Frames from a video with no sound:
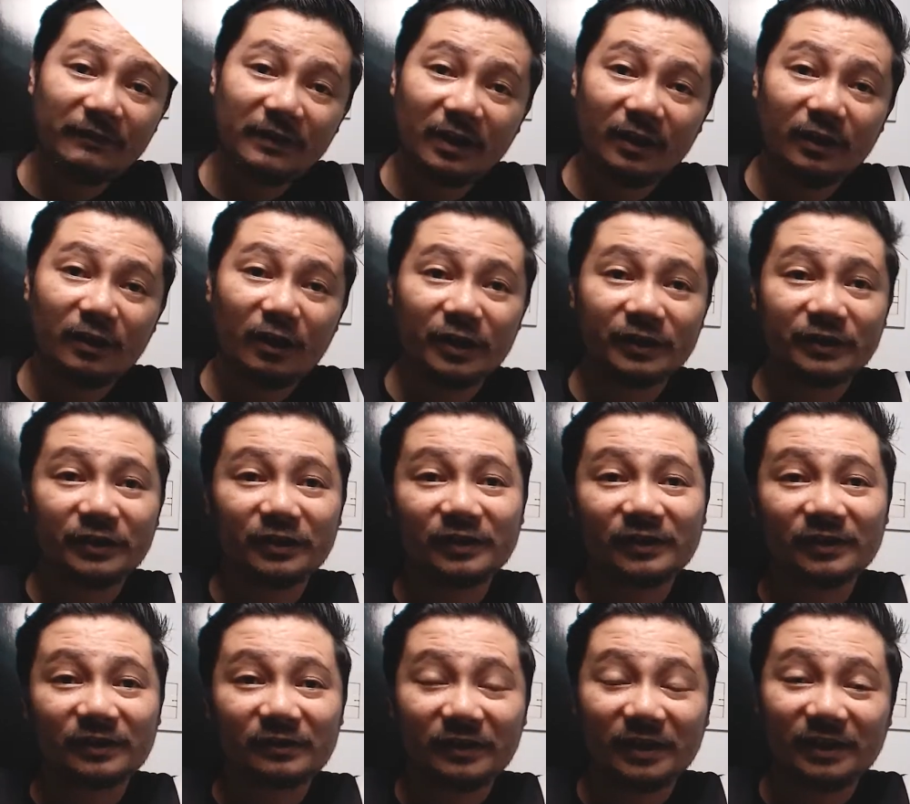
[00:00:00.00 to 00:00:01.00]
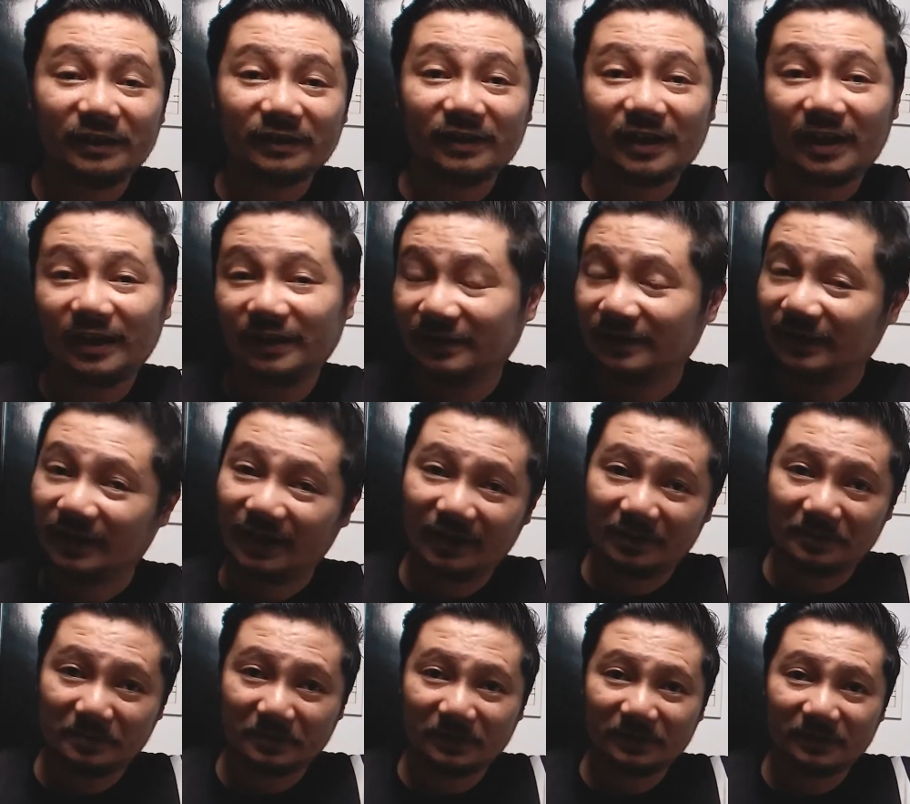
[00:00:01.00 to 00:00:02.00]
a larger screen size
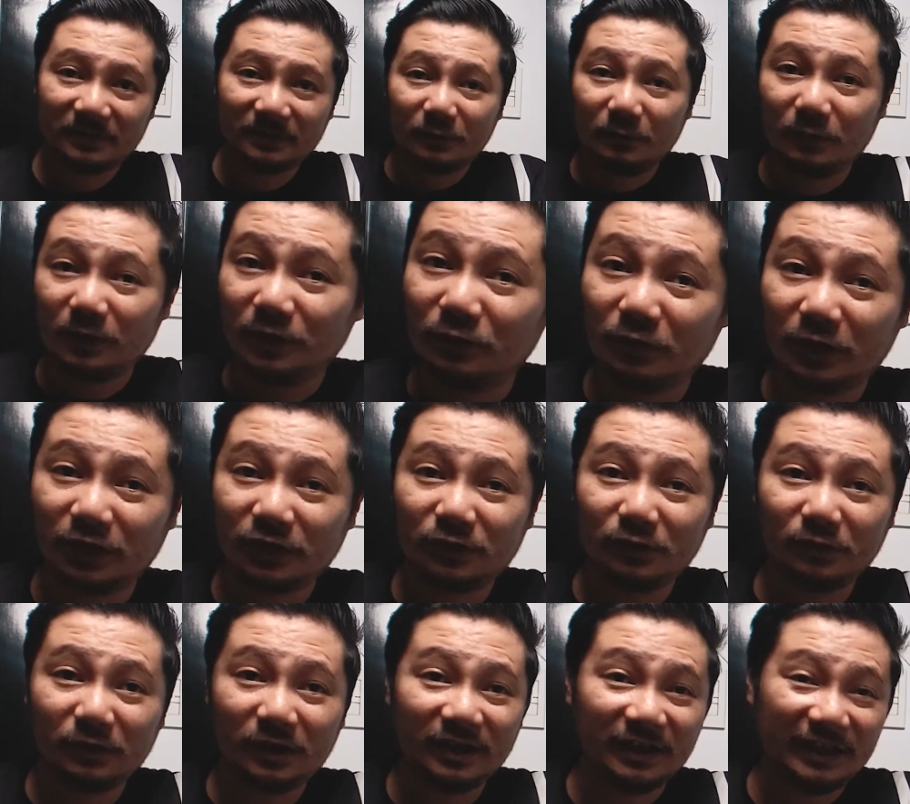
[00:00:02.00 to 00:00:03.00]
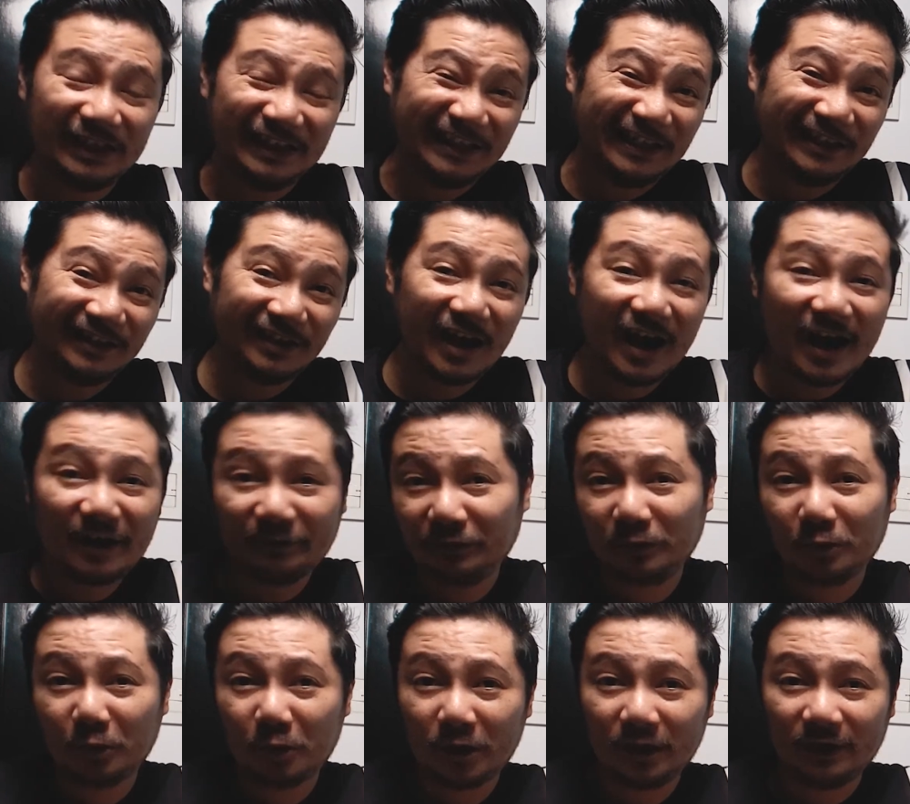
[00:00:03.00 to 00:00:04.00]
helps. When you are shooting in an
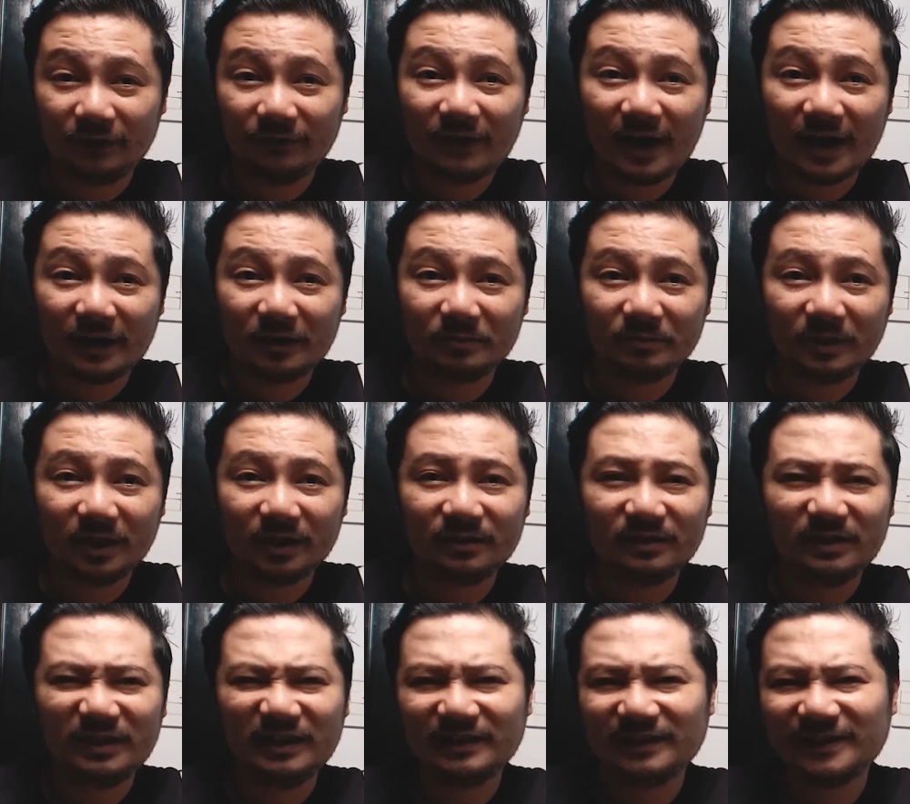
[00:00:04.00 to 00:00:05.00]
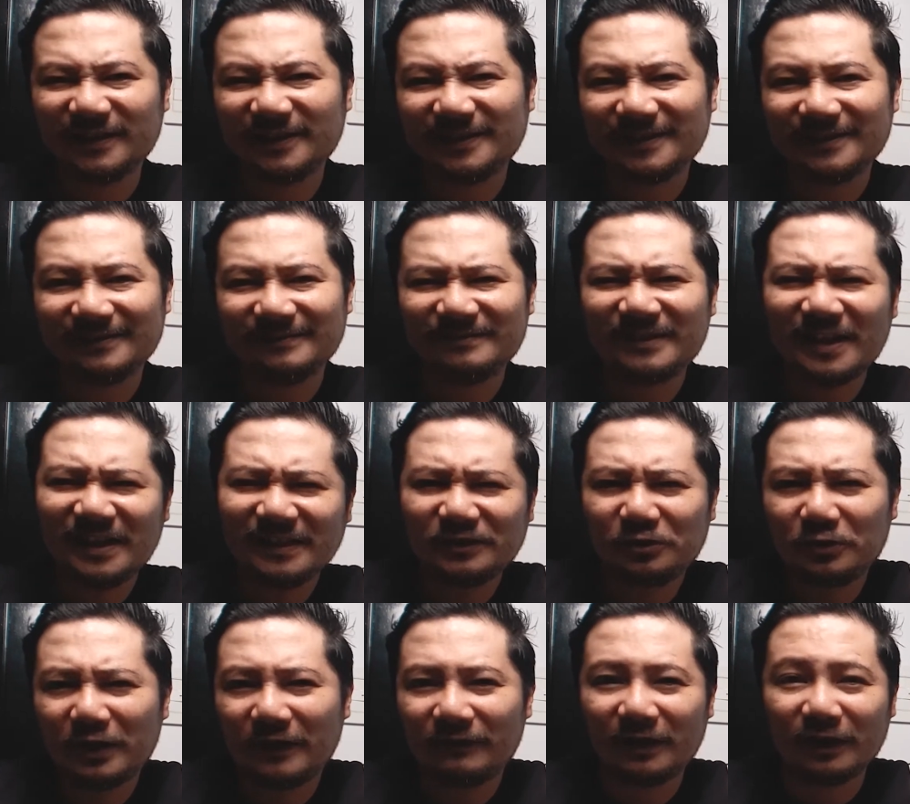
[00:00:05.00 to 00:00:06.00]
outdoor environment, it's
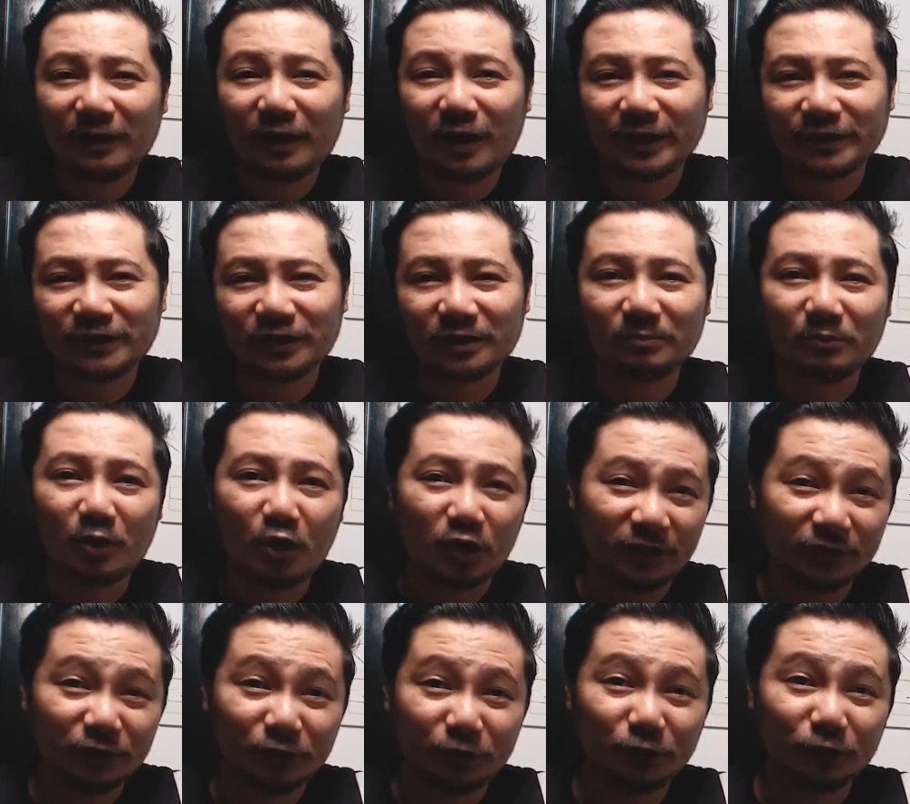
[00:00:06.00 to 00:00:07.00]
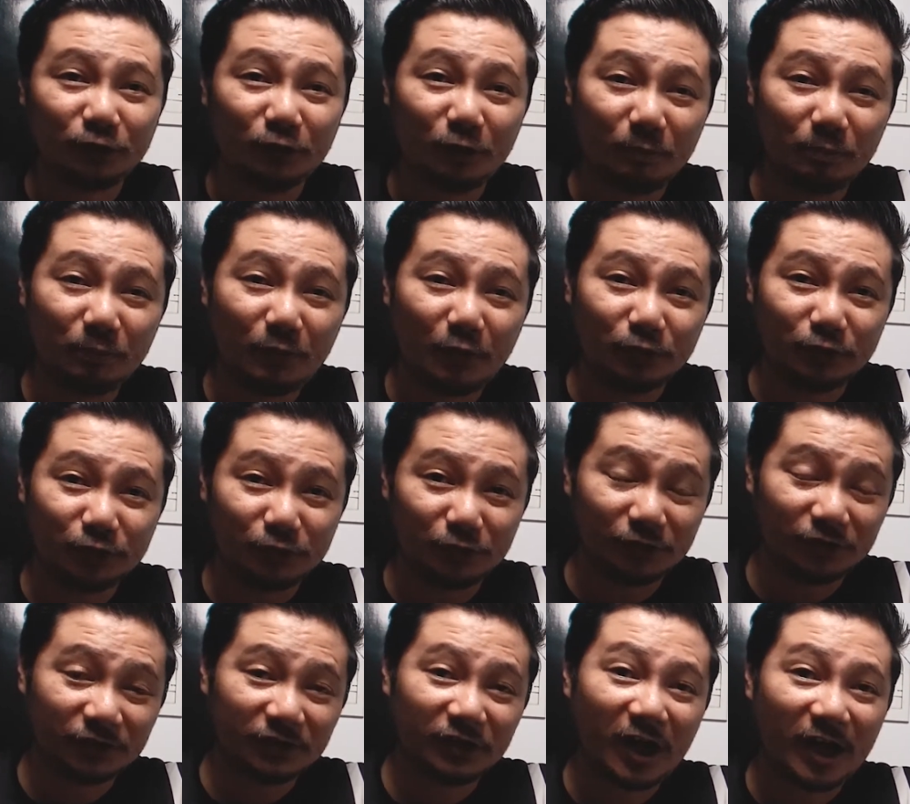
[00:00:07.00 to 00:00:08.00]
nice to have a larger monitor to
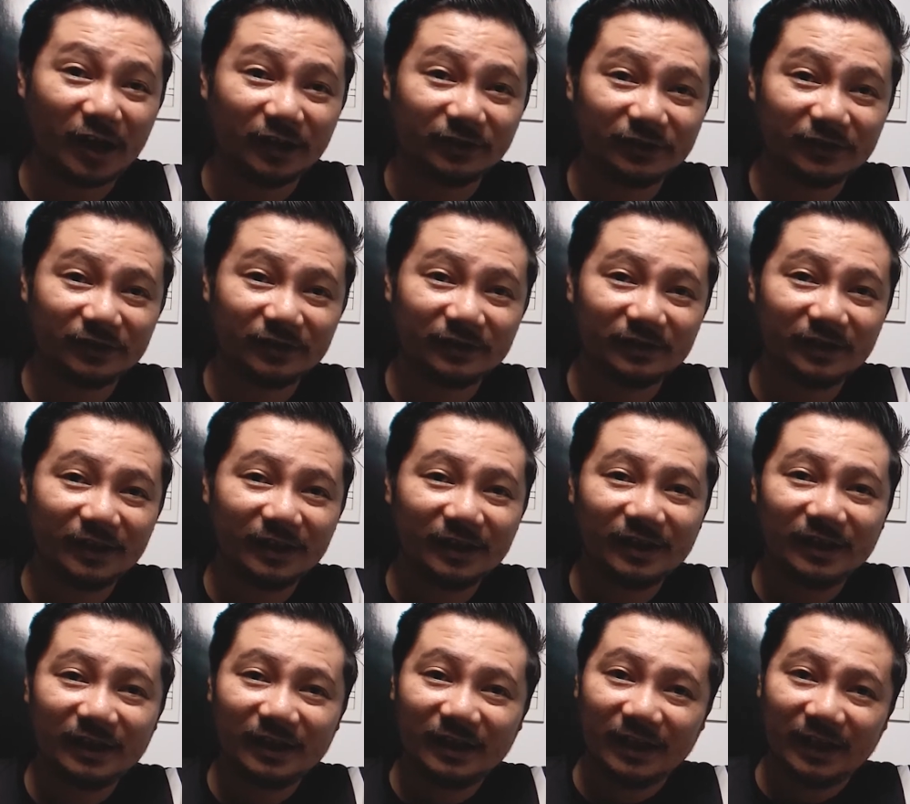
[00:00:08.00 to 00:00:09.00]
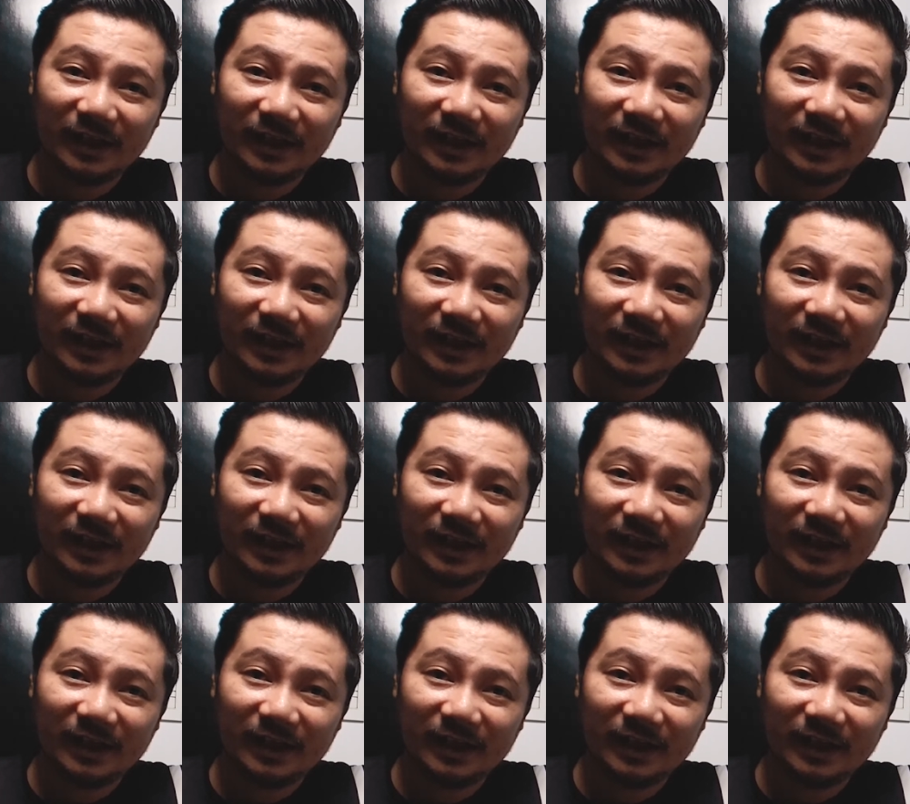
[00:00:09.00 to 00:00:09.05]
compose your shots. You